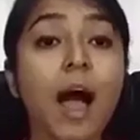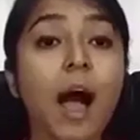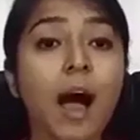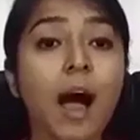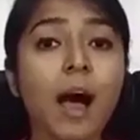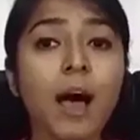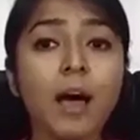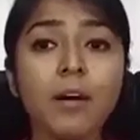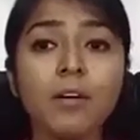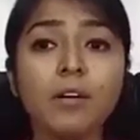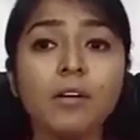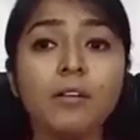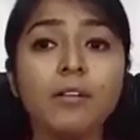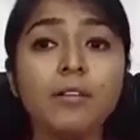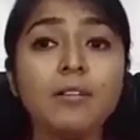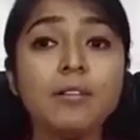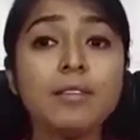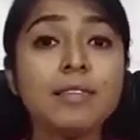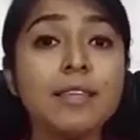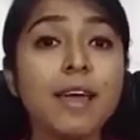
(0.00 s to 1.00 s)
are
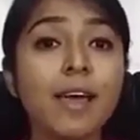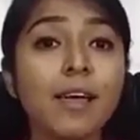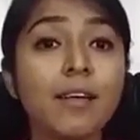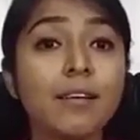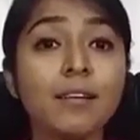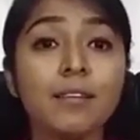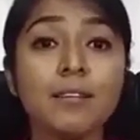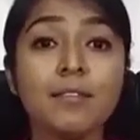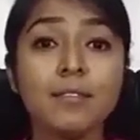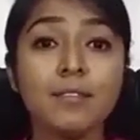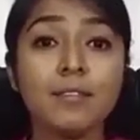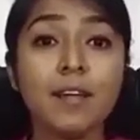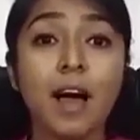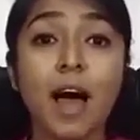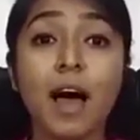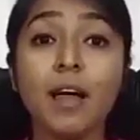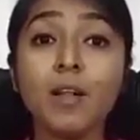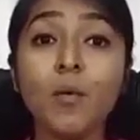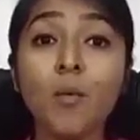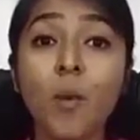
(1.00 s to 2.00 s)

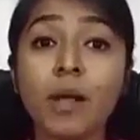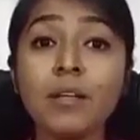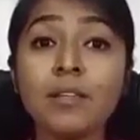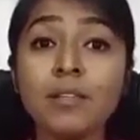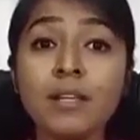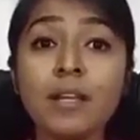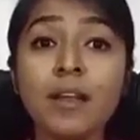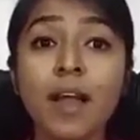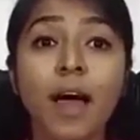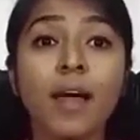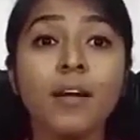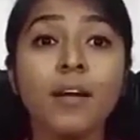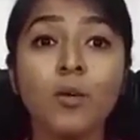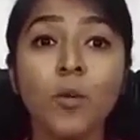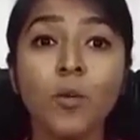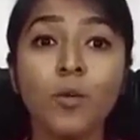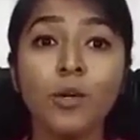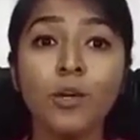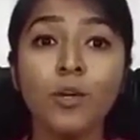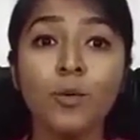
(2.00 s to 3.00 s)
the ones that I
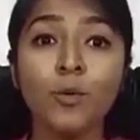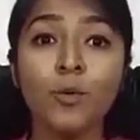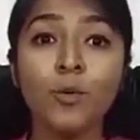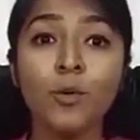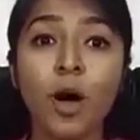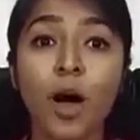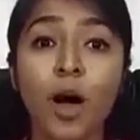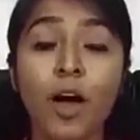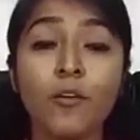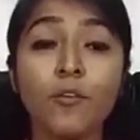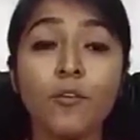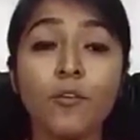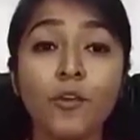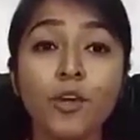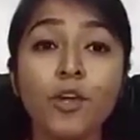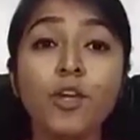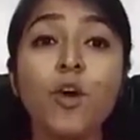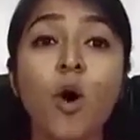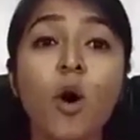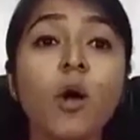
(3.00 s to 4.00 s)
told you are
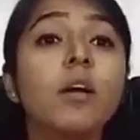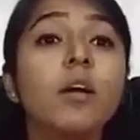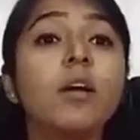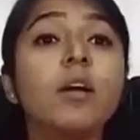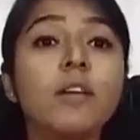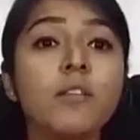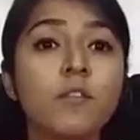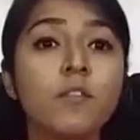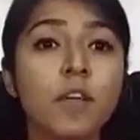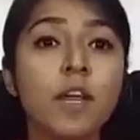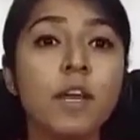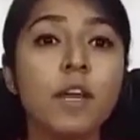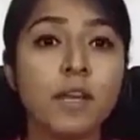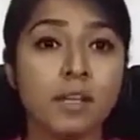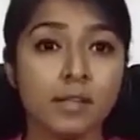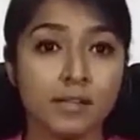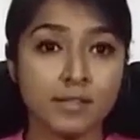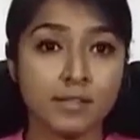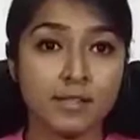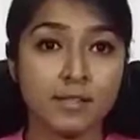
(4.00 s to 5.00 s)
for your
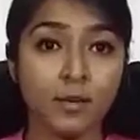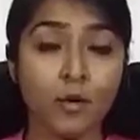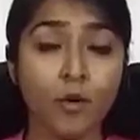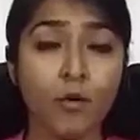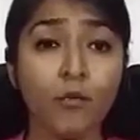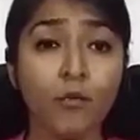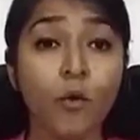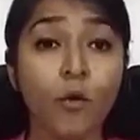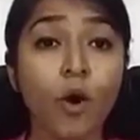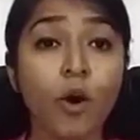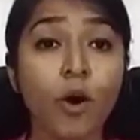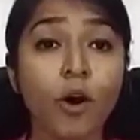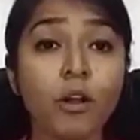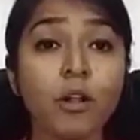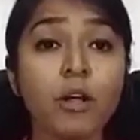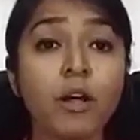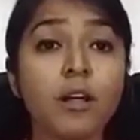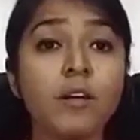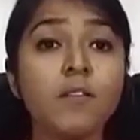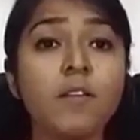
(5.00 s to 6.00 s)
convenience, for
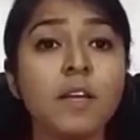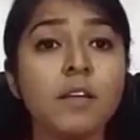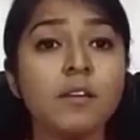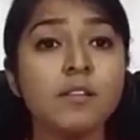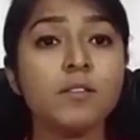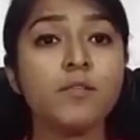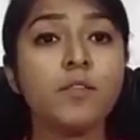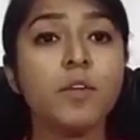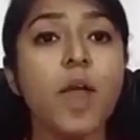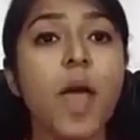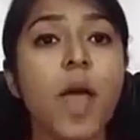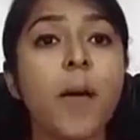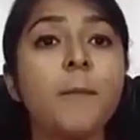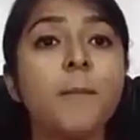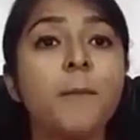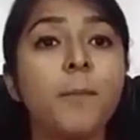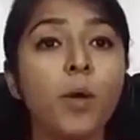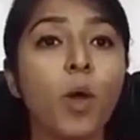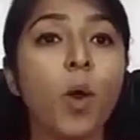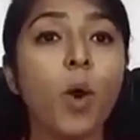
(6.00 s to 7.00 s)
the convenience of an
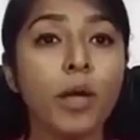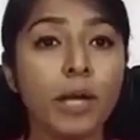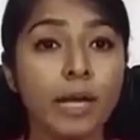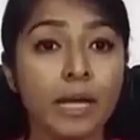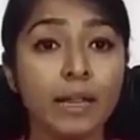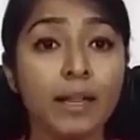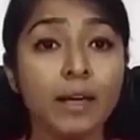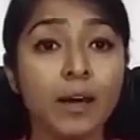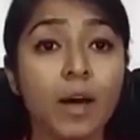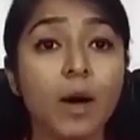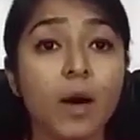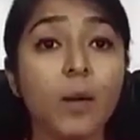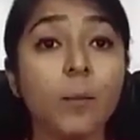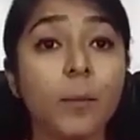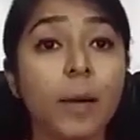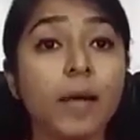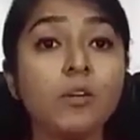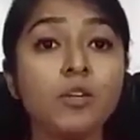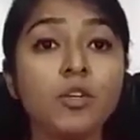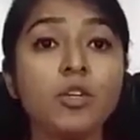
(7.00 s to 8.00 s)
employee. They are
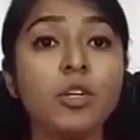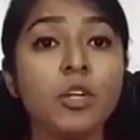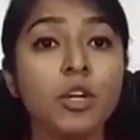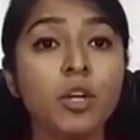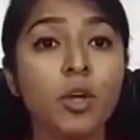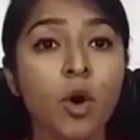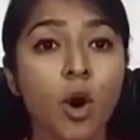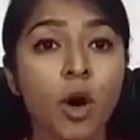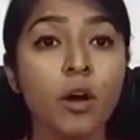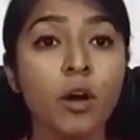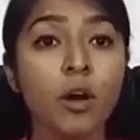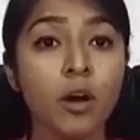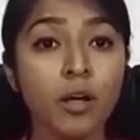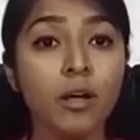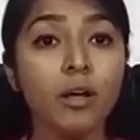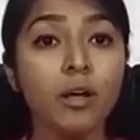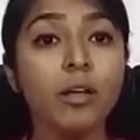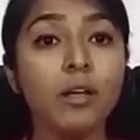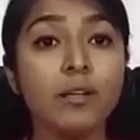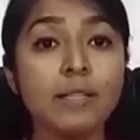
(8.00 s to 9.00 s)
mentioned in your
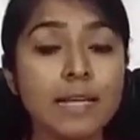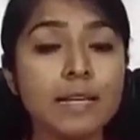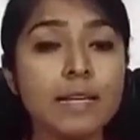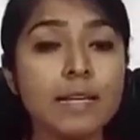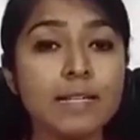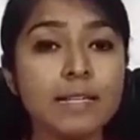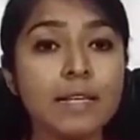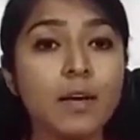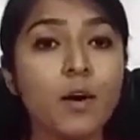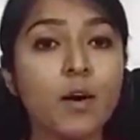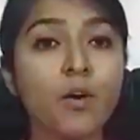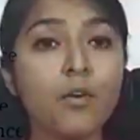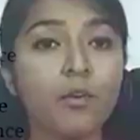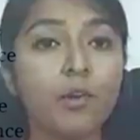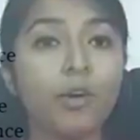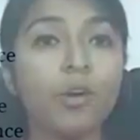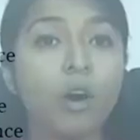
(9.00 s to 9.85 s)
CTC or in